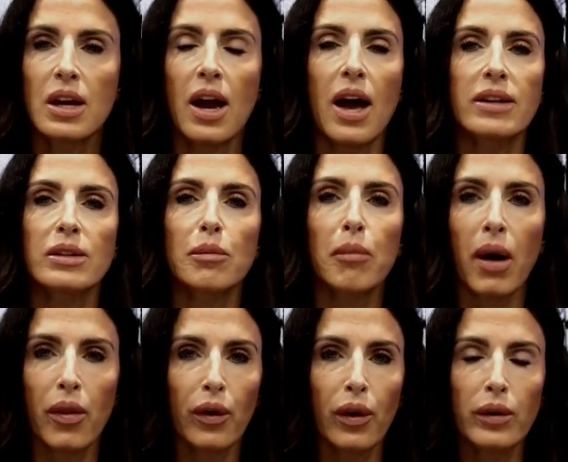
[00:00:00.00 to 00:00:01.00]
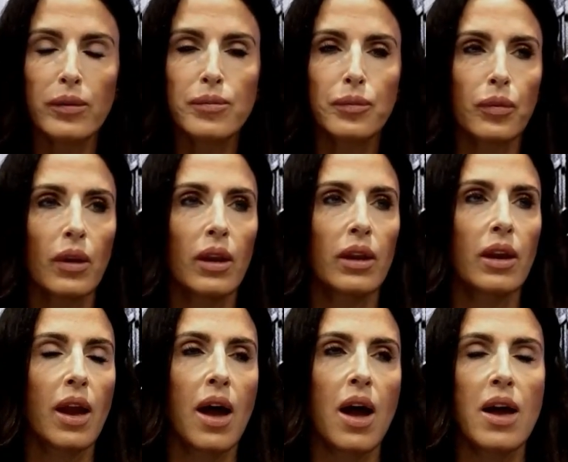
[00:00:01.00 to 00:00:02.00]
As a mother,
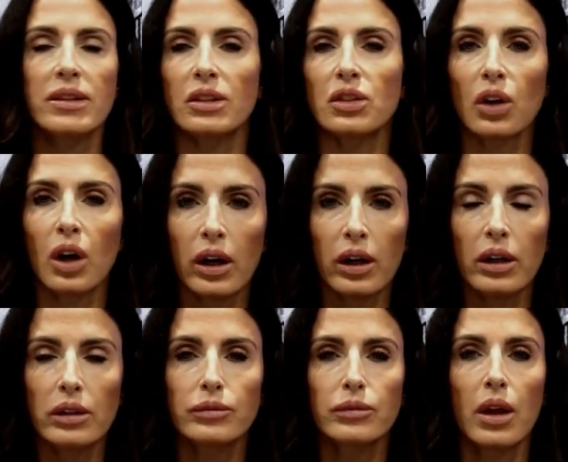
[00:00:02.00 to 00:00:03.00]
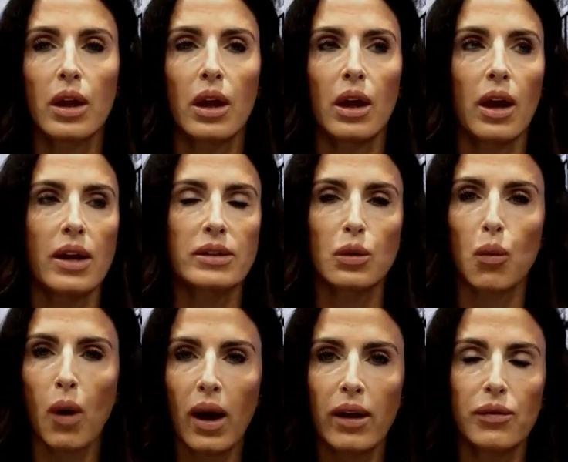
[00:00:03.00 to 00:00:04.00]
as a daughter, as a
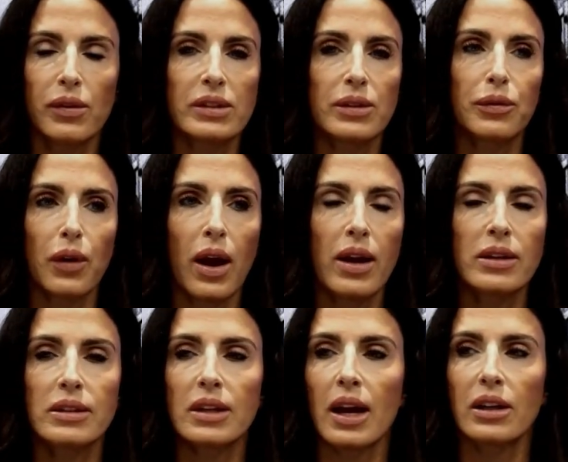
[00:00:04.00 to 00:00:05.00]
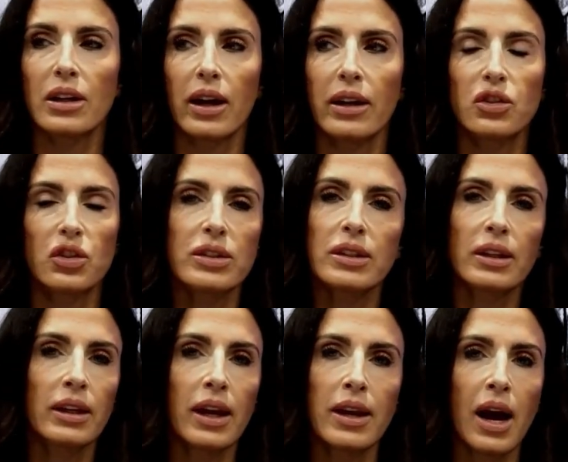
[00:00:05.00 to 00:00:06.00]
wife, as a friend, I just
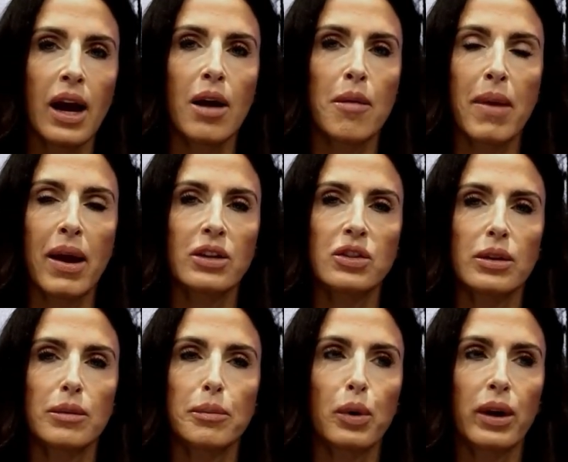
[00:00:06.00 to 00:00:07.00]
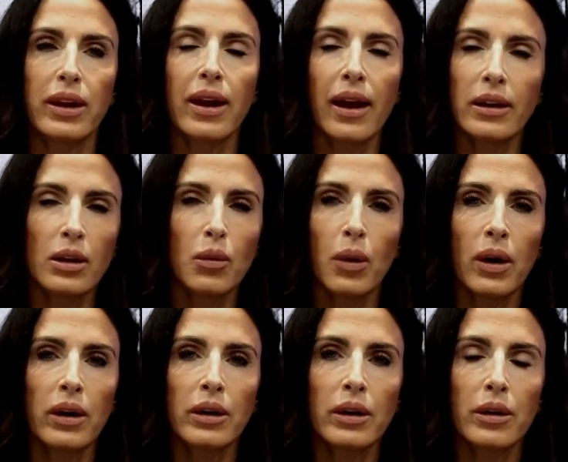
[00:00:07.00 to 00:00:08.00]
cannot imagine putting
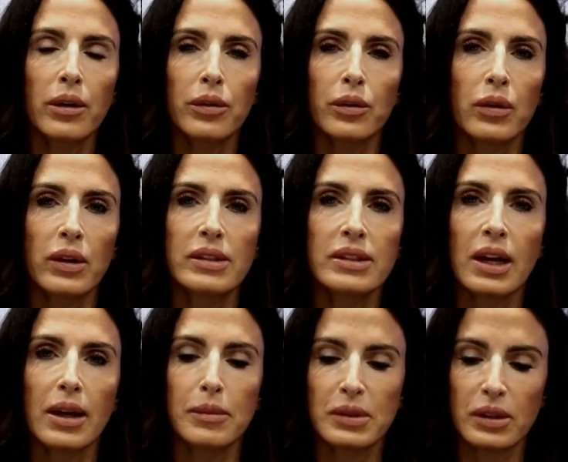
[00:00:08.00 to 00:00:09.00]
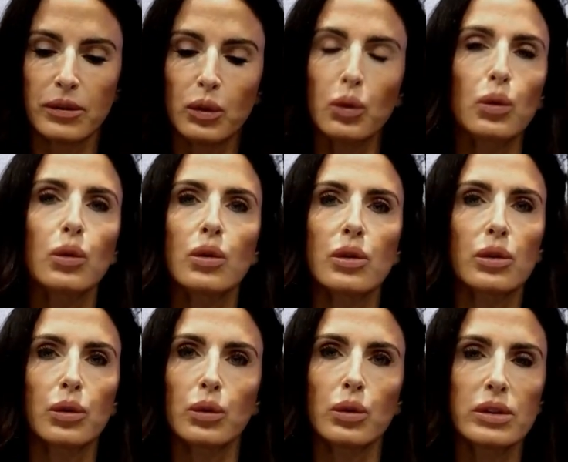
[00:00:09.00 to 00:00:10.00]
anyone through these types of cruel,
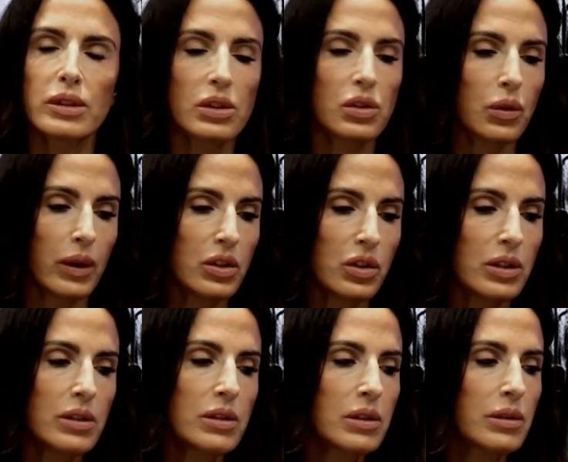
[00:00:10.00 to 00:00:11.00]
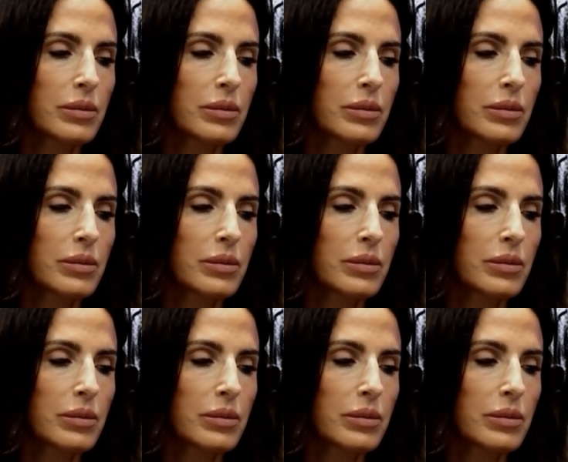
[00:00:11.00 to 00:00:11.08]
cruel situations.